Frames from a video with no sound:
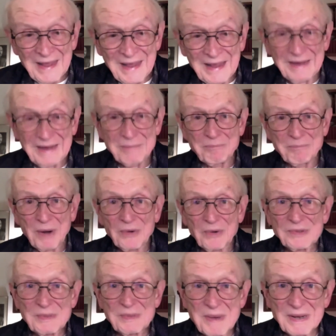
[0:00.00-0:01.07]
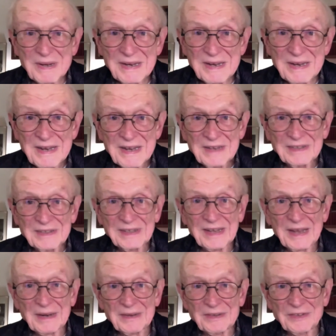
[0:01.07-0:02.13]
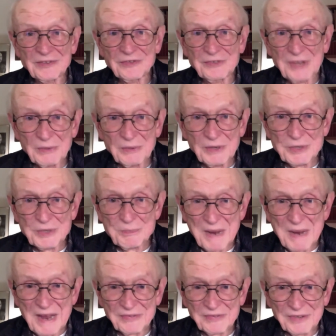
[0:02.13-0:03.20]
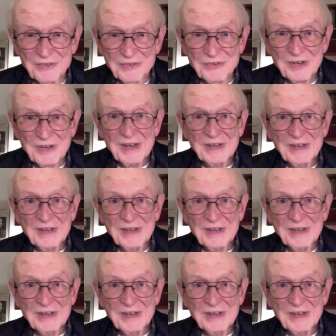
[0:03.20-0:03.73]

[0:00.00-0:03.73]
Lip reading: He borrowed the money to get steerage passage